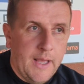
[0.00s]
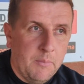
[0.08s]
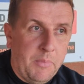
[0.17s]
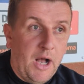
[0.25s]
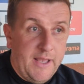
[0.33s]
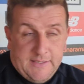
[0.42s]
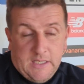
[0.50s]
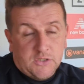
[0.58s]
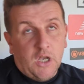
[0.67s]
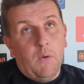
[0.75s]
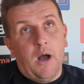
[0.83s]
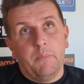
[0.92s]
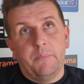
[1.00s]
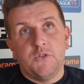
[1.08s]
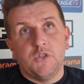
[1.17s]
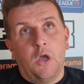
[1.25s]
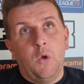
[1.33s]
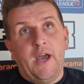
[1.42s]
But it does go up.
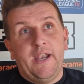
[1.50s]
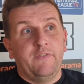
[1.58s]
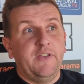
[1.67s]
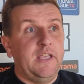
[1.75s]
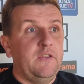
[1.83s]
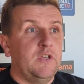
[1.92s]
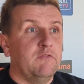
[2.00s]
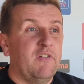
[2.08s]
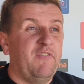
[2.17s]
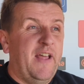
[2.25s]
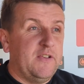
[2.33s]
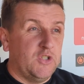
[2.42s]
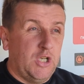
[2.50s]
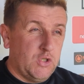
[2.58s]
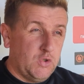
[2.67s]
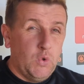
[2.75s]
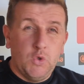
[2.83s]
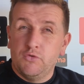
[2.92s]
So, and I think you can reflect on our
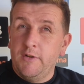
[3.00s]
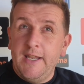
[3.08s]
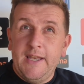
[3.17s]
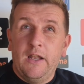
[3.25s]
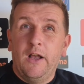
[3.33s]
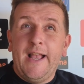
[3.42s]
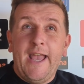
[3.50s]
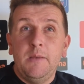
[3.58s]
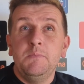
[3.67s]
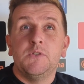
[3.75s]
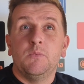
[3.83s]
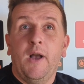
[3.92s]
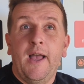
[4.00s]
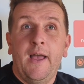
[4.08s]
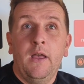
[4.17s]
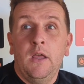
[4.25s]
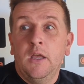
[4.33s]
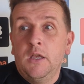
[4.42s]
scores really in our games where